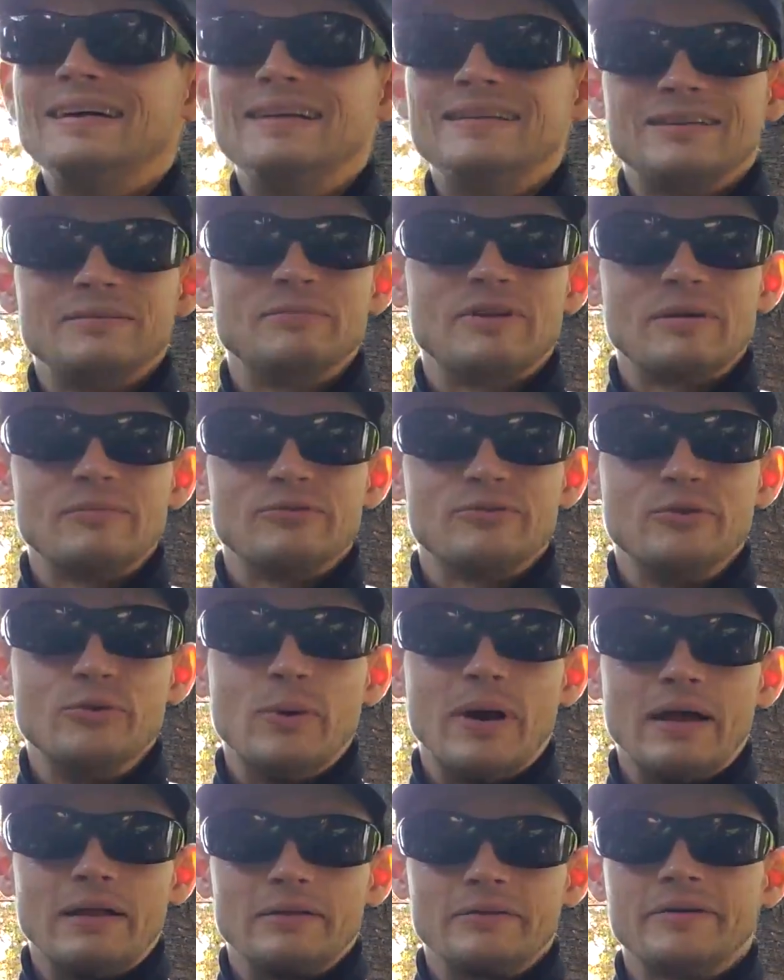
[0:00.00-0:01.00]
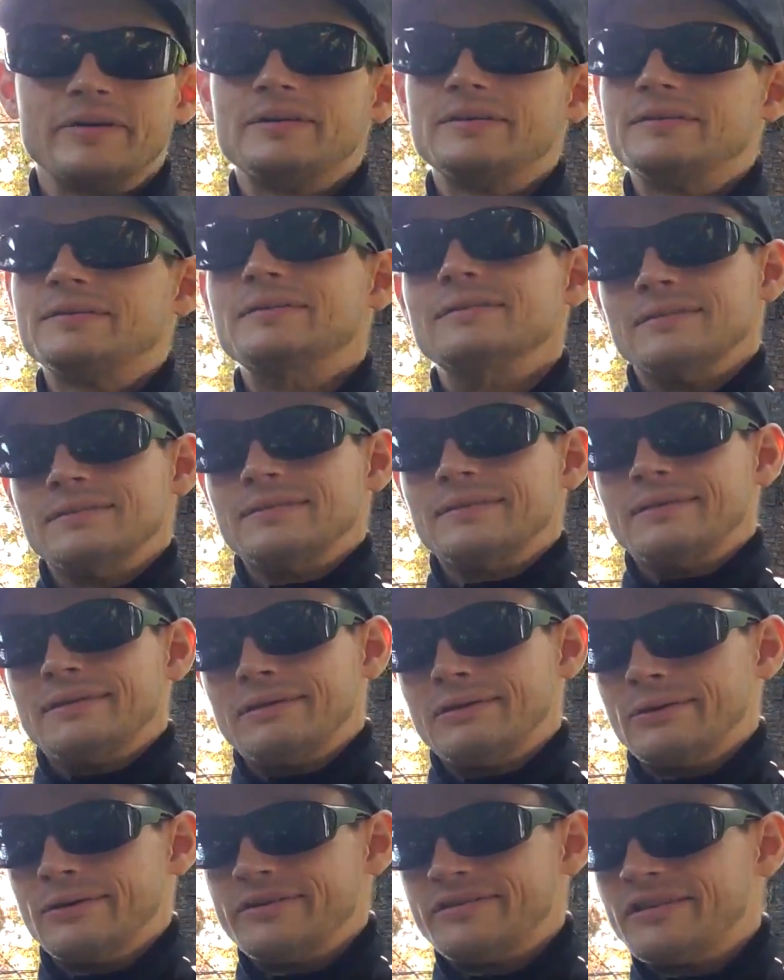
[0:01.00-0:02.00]
Sometimes too wild.
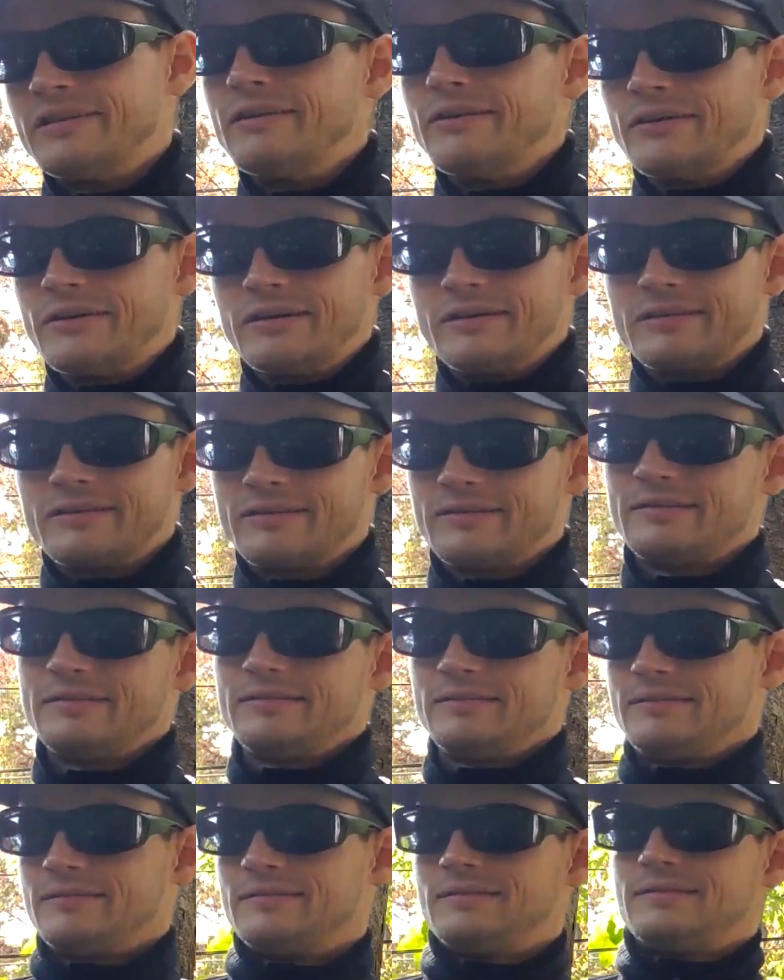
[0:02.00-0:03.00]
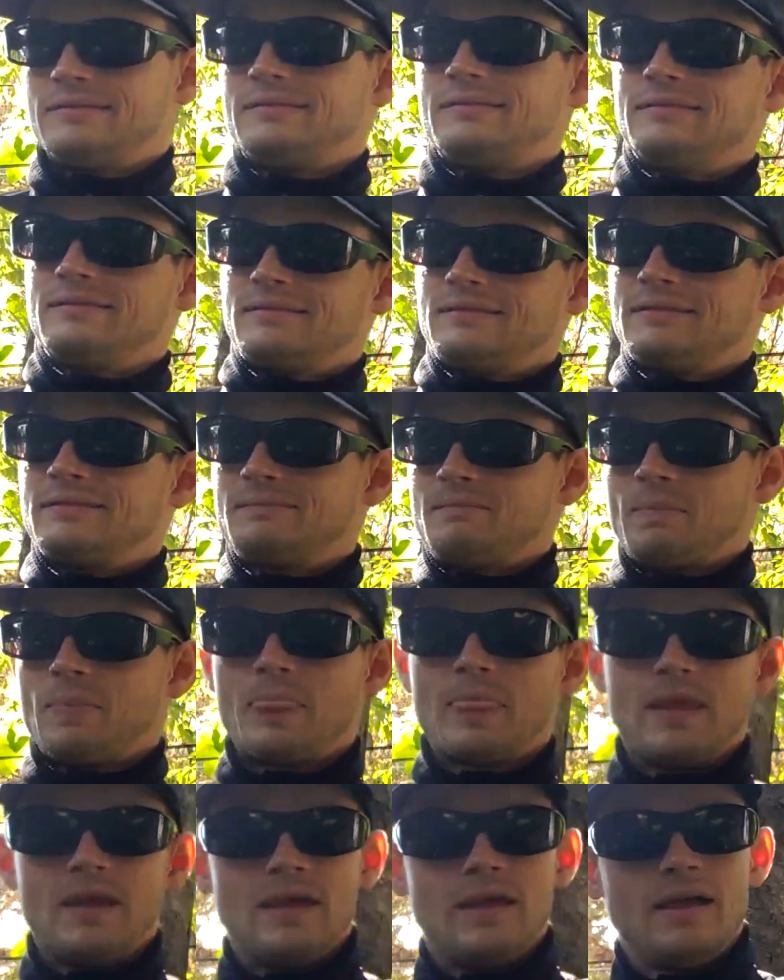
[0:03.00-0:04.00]
Noisy noise.
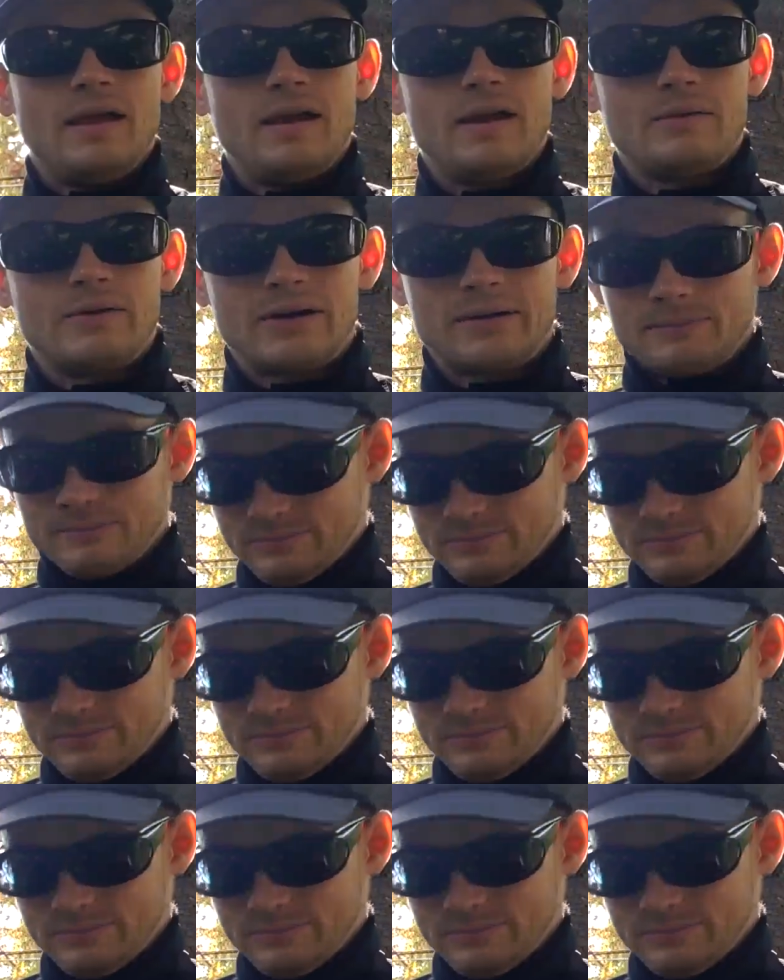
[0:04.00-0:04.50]
Anyway,